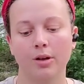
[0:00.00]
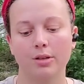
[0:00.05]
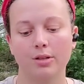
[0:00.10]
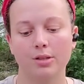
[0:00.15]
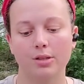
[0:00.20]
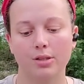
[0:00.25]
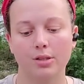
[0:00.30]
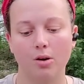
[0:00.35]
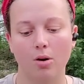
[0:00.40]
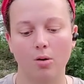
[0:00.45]

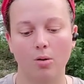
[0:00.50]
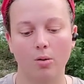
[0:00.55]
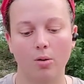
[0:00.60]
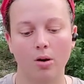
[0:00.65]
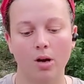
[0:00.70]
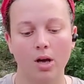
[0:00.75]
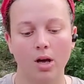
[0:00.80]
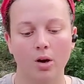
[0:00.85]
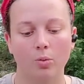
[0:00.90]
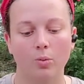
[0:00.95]
So
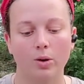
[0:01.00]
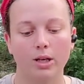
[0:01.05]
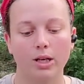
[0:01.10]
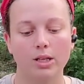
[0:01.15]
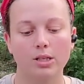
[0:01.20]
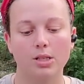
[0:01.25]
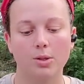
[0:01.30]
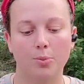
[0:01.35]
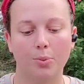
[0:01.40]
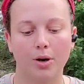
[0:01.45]
we
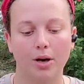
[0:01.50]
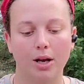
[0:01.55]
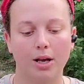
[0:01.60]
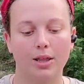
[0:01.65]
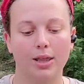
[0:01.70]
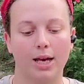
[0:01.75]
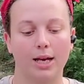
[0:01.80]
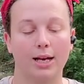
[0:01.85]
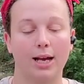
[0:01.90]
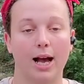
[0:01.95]
need to pray
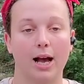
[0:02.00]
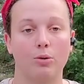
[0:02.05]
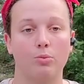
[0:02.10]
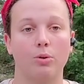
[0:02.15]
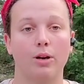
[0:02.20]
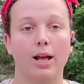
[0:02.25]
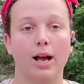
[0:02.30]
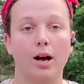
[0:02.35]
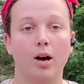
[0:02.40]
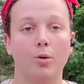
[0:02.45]
that God
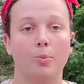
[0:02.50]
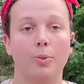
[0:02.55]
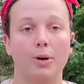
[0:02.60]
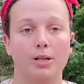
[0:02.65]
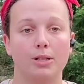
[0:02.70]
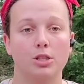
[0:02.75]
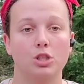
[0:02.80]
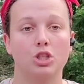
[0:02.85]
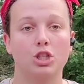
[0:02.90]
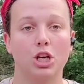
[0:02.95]
would help
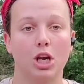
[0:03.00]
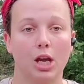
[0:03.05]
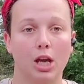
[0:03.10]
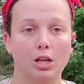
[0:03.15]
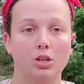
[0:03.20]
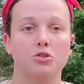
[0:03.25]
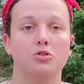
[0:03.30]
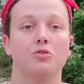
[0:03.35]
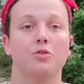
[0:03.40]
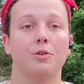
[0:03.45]
us
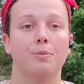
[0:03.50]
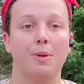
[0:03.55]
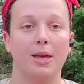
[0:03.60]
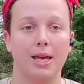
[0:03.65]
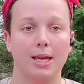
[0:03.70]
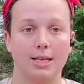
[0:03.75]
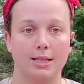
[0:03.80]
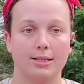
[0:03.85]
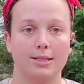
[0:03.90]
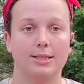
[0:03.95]
change from the
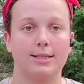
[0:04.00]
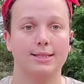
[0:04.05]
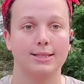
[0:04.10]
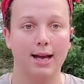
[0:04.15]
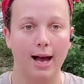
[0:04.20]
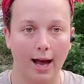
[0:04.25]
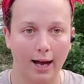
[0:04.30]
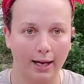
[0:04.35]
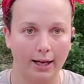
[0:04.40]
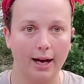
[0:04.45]

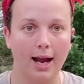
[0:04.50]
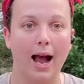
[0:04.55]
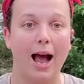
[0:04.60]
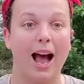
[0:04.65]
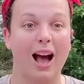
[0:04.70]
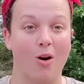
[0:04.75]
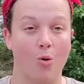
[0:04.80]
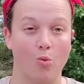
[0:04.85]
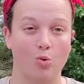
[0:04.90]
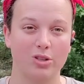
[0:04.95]
inside
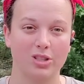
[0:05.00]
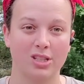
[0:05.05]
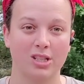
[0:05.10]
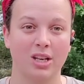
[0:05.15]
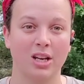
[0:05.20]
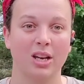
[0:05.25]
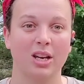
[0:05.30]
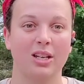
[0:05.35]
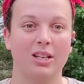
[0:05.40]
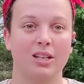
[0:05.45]
out.
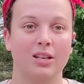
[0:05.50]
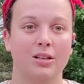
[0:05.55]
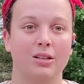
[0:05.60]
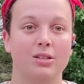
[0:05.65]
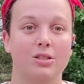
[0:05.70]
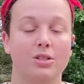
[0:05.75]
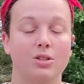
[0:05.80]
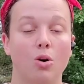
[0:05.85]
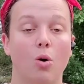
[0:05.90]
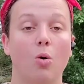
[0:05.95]

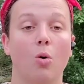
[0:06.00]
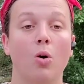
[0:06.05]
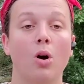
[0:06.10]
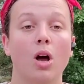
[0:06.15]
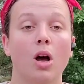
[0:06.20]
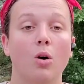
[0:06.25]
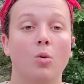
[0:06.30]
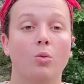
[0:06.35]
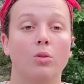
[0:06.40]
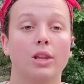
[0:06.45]
So
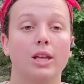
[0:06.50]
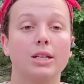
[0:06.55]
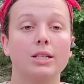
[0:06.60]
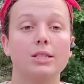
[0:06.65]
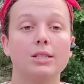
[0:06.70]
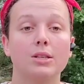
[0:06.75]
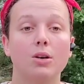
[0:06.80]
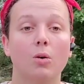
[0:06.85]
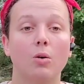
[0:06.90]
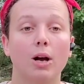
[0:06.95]

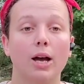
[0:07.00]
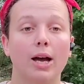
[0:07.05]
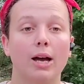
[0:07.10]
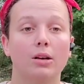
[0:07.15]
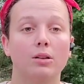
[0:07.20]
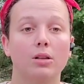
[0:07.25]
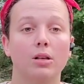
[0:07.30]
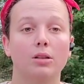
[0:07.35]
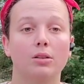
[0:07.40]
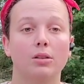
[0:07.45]
let's go
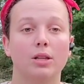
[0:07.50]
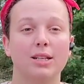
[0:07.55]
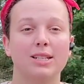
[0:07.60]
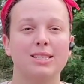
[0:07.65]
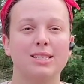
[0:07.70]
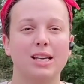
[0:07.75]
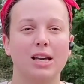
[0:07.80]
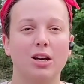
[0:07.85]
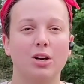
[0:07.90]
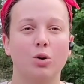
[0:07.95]
ahead, let's
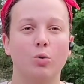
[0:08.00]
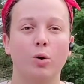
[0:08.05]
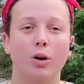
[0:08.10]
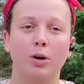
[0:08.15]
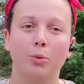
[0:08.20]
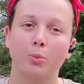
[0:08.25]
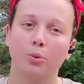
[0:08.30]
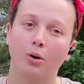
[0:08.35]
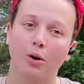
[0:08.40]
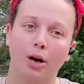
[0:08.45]
say a
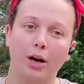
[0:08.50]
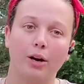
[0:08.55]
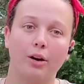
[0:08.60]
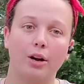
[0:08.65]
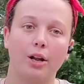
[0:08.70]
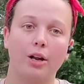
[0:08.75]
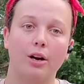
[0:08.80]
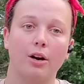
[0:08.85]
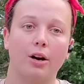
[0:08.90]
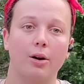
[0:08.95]
quick prayer
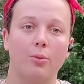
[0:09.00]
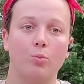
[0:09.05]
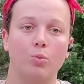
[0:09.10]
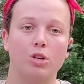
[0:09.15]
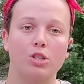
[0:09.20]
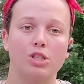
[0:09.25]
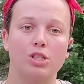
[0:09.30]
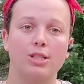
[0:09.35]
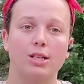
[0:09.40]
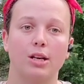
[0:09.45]
here, and we're
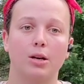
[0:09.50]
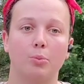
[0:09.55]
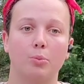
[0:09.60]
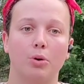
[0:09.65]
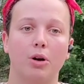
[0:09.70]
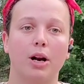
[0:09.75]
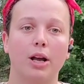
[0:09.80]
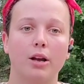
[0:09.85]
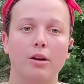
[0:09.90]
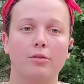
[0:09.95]
just going to
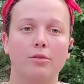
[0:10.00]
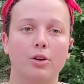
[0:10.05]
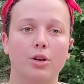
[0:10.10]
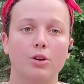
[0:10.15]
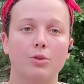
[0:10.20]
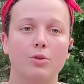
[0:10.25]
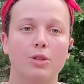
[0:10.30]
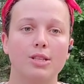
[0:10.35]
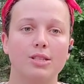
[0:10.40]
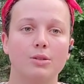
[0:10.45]
pray over
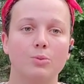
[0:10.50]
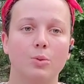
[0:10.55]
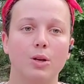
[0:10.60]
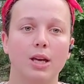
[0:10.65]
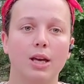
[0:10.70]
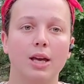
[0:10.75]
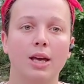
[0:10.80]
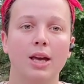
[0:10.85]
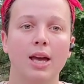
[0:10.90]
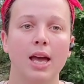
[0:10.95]
you this
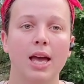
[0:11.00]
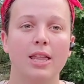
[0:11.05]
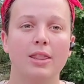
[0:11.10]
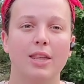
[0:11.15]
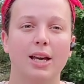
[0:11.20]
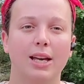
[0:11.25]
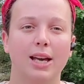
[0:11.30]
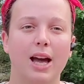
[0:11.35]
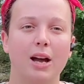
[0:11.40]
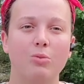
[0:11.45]
week
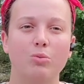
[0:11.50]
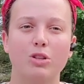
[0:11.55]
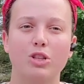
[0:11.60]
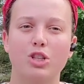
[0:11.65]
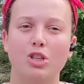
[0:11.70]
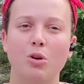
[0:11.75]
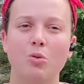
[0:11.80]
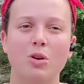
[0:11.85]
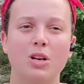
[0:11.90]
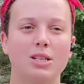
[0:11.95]
that God would
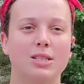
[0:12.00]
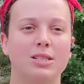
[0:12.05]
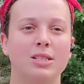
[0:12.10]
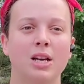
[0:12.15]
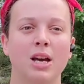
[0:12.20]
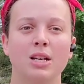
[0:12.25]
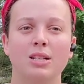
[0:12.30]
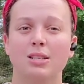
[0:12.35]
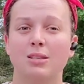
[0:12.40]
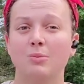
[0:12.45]
show us.
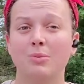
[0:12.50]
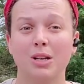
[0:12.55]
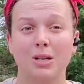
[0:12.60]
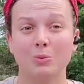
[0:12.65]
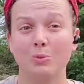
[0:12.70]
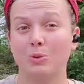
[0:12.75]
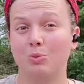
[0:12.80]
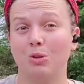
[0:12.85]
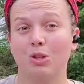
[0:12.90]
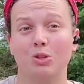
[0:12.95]

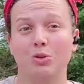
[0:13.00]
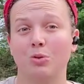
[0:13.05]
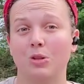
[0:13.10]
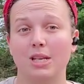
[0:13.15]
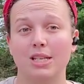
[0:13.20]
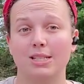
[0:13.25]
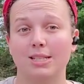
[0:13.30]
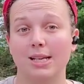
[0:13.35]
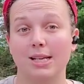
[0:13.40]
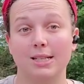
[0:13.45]
Sometimes we do
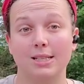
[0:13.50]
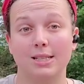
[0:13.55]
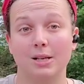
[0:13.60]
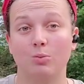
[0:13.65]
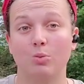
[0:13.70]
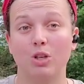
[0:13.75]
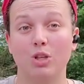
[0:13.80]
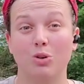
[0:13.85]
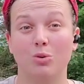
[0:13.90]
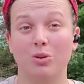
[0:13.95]
these things and
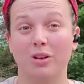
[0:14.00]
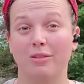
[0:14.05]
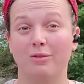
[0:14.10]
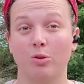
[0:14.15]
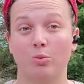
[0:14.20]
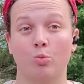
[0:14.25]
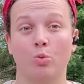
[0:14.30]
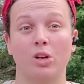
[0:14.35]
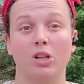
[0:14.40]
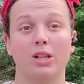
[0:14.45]
we don't
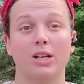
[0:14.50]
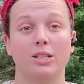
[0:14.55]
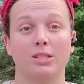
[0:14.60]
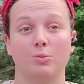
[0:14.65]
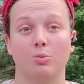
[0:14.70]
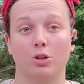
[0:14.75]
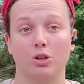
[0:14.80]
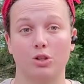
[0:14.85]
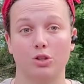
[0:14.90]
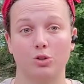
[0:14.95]
even
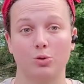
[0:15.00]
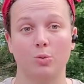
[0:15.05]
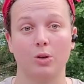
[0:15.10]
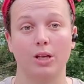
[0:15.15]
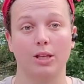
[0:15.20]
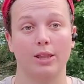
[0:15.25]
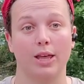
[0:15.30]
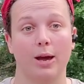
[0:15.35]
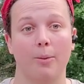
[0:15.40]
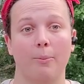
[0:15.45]
realize we're
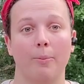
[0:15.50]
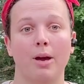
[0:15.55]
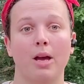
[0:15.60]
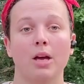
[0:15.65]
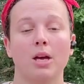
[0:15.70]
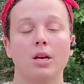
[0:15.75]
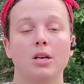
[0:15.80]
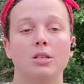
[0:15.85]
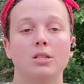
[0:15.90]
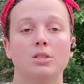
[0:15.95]
doing them.
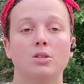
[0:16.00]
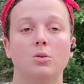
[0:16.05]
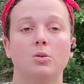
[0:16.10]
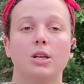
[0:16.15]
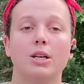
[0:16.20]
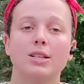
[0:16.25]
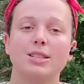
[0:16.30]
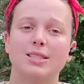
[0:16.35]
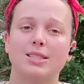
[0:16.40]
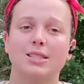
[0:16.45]
So
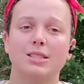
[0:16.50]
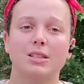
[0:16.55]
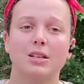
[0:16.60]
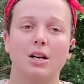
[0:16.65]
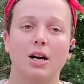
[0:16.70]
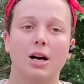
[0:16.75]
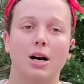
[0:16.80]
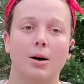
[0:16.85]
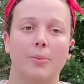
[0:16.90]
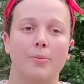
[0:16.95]
let's
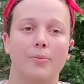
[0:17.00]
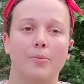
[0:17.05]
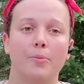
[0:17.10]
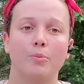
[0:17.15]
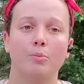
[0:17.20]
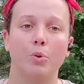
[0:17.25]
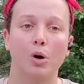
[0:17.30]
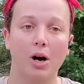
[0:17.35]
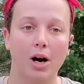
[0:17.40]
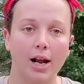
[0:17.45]
um,
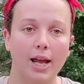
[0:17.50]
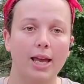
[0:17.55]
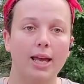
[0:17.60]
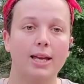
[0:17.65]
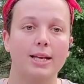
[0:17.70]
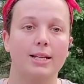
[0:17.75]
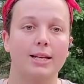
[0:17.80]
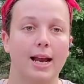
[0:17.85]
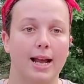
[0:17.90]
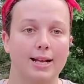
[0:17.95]
pray
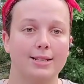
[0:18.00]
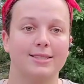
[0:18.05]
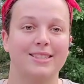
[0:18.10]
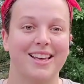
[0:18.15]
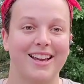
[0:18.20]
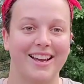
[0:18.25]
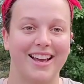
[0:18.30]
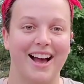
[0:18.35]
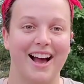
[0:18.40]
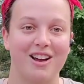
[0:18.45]
and ask
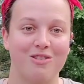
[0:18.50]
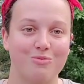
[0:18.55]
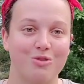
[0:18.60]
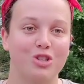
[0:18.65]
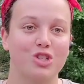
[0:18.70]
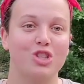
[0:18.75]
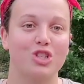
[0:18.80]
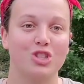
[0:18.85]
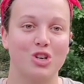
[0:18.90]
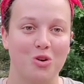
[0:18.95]
that God
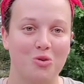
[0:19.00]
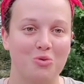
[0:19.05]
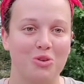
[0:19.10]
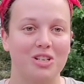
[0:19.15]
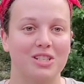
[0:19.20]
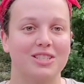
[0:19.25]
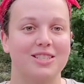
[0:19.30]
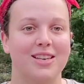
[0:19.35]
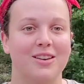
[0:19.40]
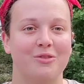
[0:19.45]
would show
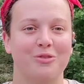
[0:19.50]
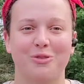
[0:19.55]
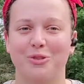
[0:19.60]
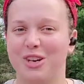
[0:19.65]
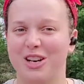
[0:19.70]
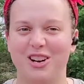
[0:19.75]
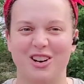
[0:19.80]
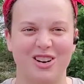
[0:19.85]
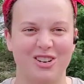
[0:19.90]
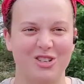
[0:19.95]
us if
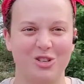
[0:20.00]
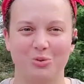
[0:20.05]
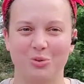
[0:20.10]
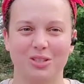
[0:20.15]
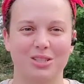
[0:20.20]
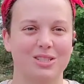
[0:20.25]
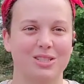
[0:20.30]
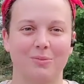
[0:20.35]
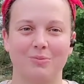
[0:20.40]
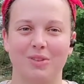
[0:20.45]
we are doing
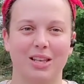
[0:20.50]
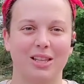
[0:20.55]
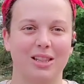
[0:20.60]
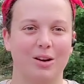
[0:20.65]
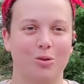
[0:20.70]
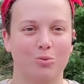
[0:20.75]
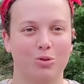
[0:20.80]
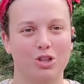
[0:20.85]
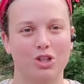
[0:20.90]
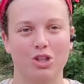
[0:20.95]
something
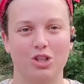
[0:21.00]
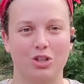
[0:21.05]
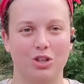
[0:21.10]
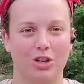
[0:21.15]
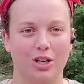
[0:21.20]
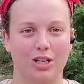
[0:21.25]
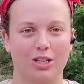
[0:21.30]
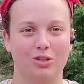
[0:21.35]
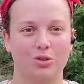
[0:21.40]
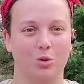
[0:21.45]
that we
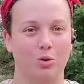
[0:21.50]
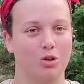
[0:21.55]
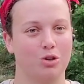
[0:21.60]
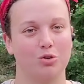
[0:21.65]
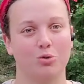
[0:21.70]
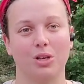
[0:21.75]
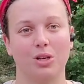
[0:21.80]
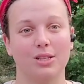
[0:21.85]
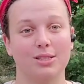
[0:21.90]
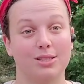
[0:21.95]
shouldn't or
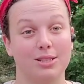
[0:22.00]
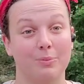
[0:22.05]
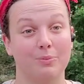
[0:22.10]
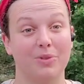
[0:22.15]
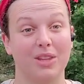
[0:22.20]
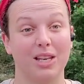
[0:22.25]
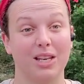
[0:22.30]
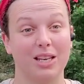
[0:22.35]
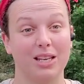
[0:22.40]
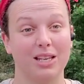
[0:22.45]
doing
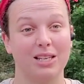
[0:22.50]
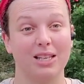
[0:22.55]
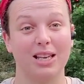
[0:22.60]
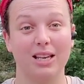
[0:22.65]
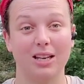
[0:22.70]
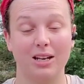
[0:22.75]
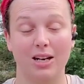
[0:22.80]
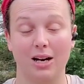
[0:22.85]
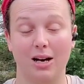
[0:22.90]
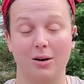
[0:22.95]
something
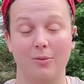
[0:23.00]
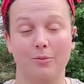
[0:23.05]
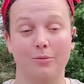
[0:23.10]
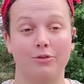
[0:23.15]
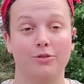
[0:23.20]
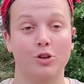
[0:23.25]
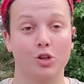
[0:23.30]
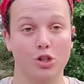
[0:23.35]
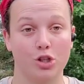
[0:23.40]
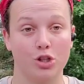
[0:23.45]
um,
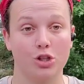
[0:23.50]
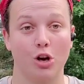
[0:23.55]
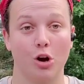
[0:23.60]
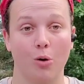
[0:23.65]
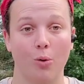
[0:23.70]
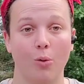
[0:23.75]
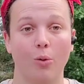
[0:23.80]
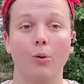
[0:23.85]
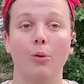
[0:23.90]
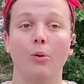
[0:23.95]
for show.
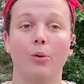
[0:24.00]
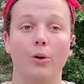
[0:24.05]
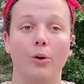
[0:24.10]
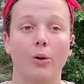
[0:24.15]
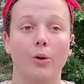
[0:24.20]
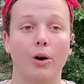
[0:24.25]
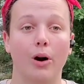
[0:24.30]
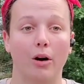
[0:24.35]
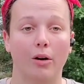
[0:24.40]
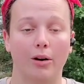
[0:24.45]

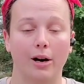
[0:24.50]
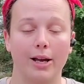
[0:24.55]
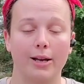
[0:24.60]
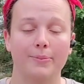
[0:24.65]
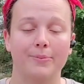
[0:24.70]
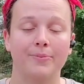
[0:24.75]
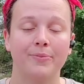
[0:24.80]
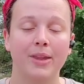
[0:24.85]
All right.